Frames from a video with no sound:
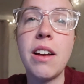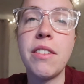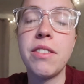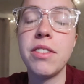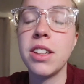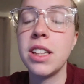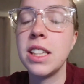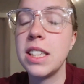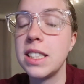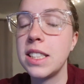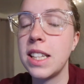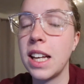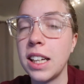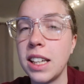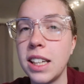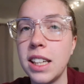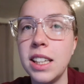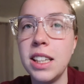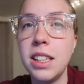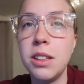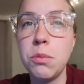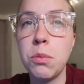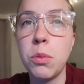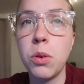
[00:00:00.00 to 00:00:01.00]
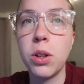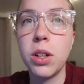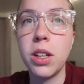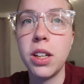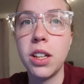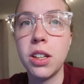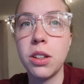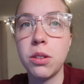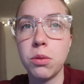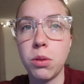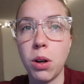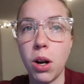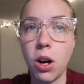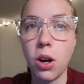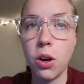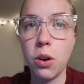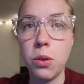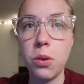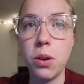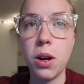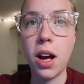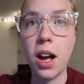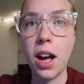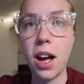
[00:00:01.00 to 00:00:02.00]
the second morning in a
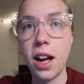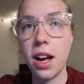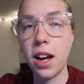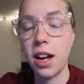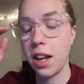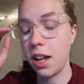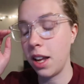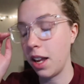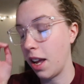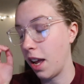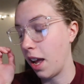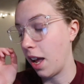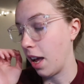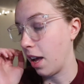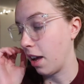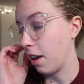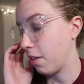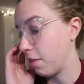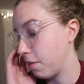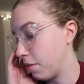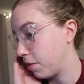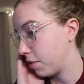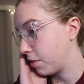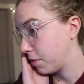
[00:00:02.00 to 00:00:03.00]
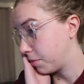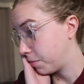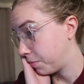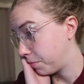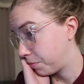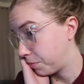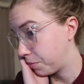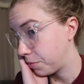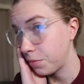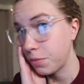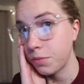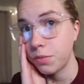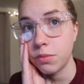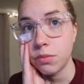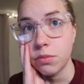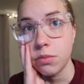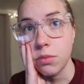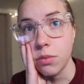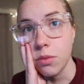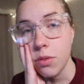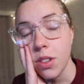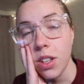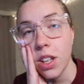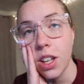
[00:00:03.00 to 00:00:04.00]
row, I have
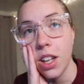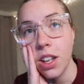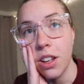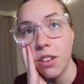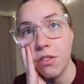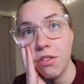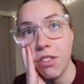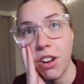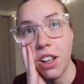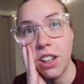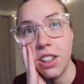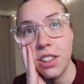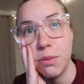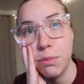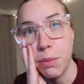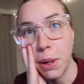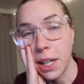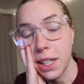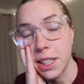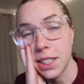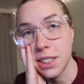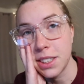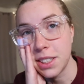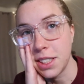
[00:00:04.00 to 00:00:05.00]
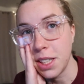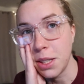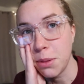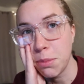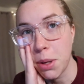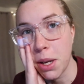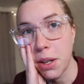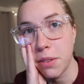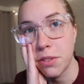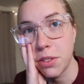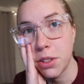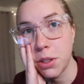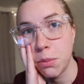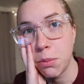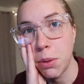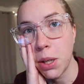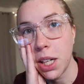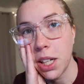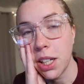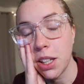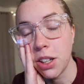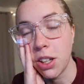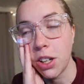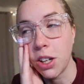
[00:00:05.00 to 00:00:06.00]
fallen back asleep after
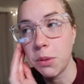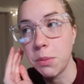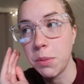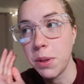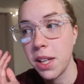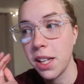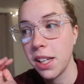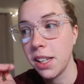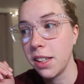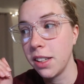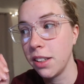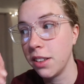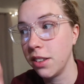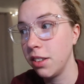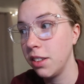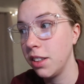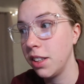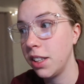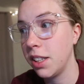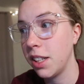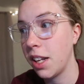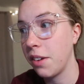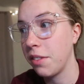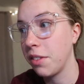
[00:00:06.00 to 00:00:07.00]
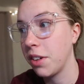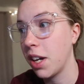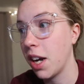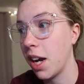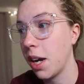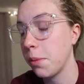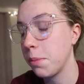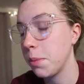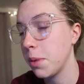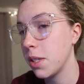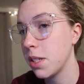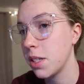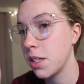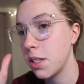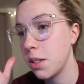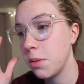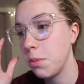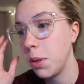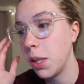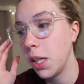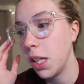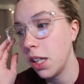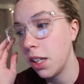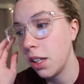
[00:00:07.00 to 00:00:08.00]
my alarm. That literally never happens to
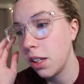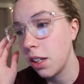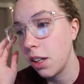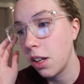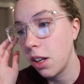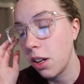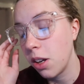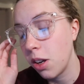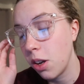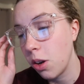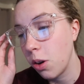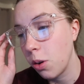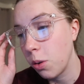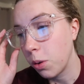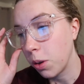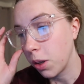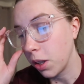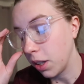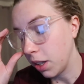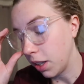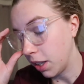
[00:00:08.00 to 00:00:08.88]
me, or at